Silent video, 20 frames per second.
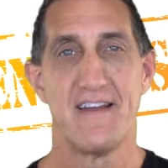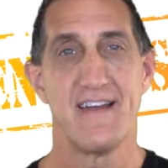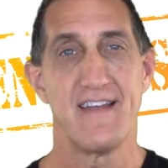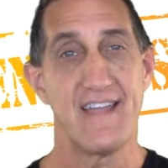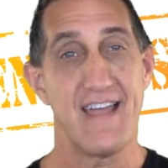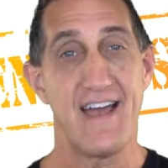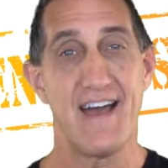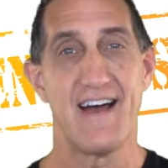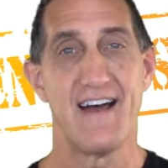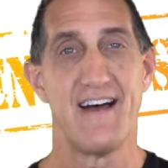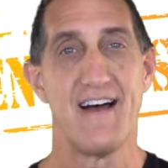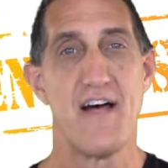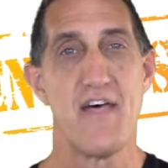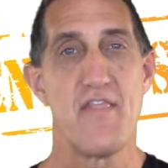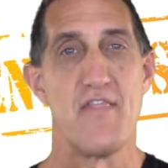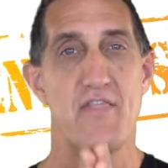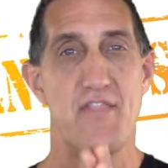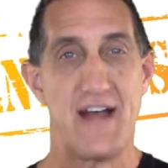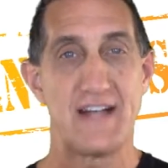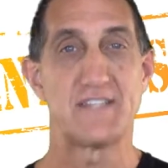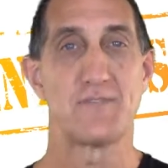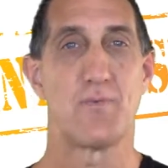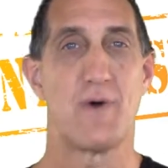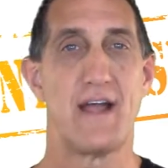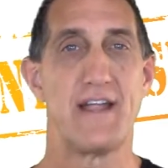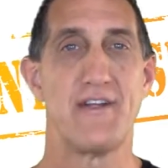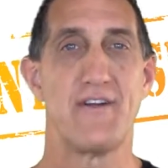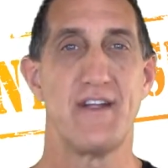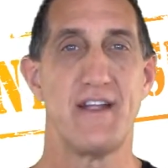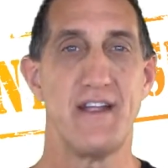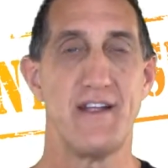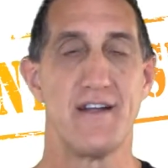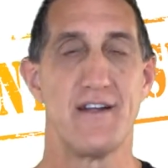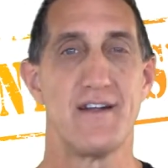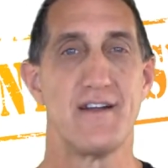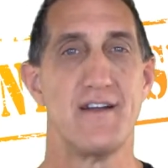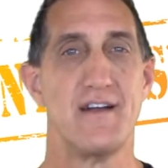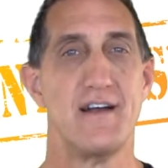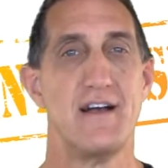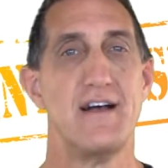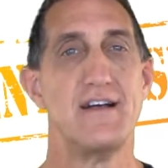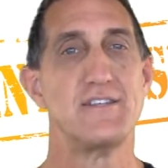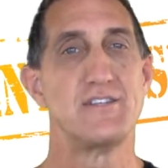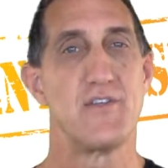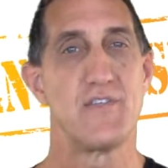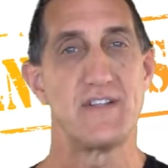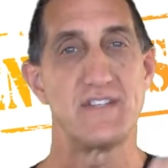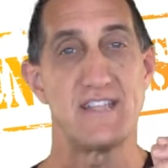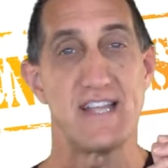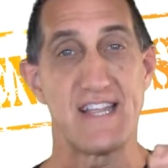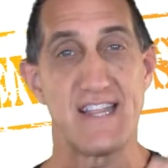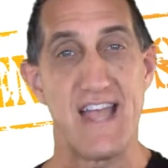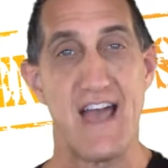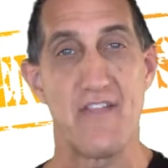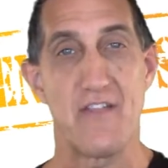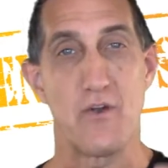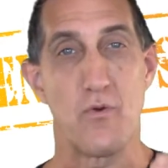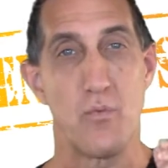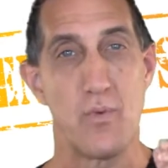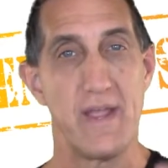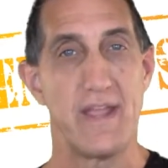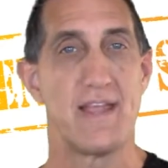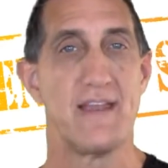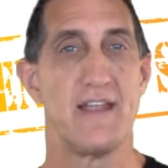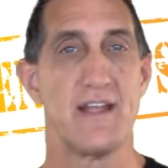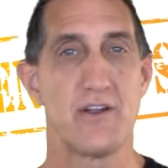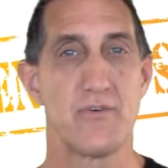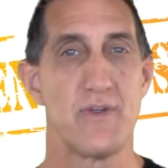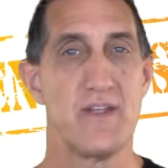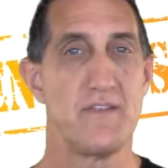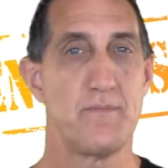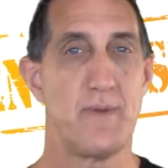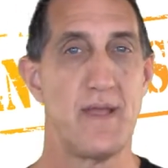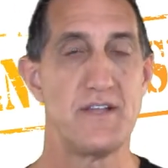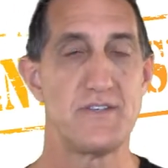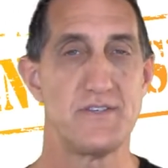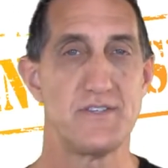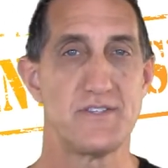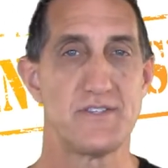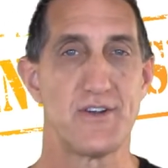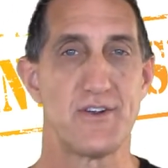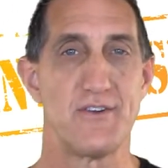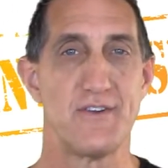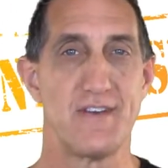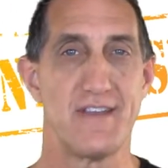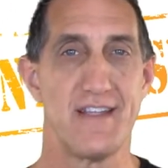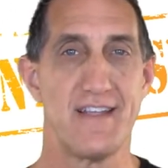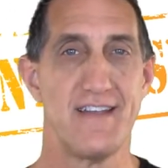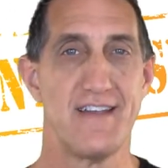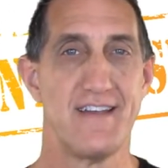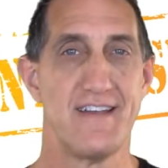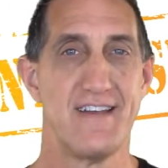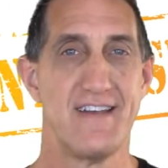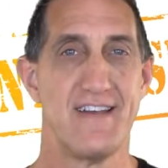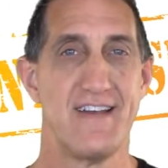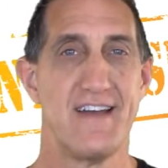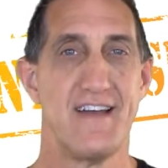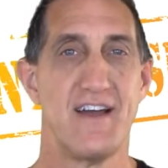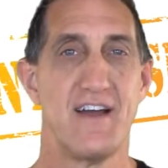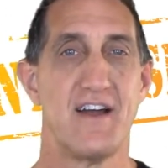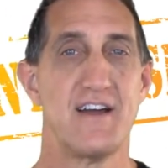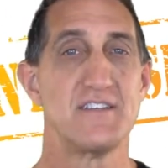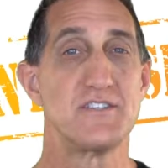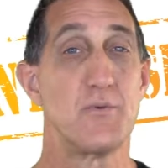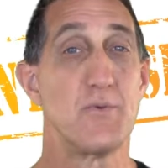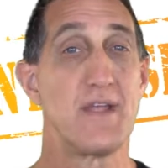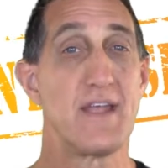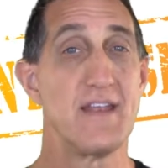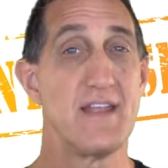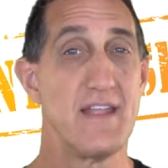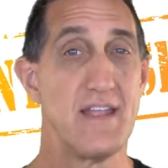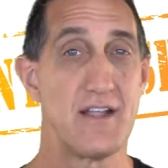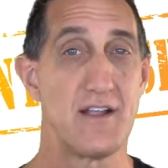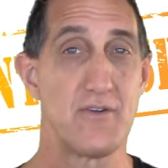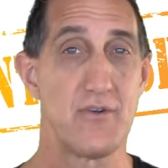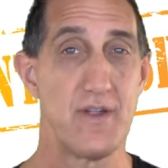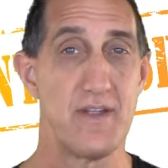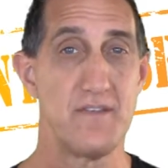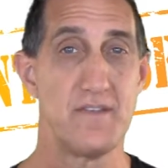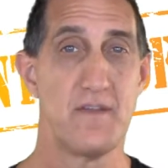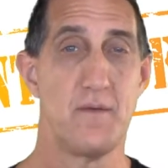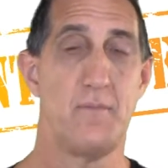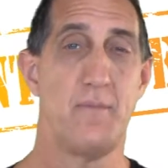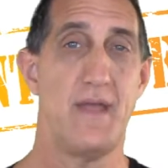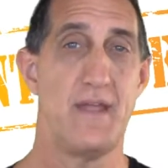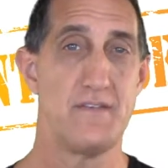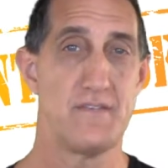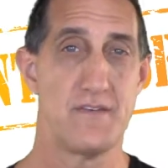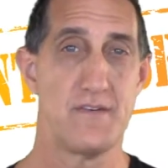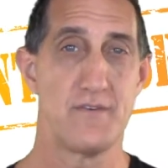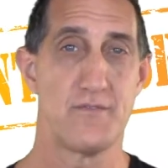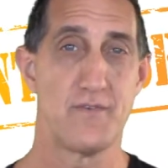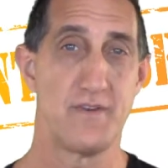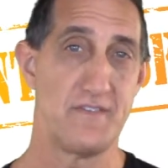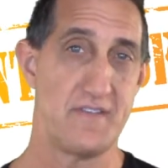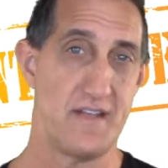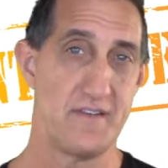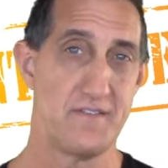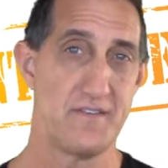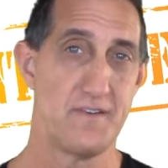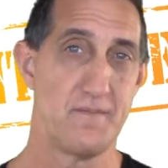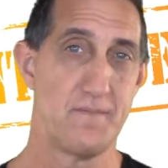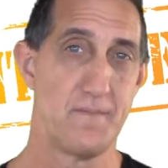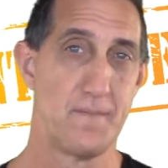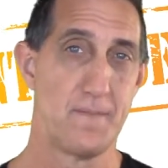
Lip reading: Yeah, that's why you're here, so that together we can increase patient certainty, so we can increase patient retention.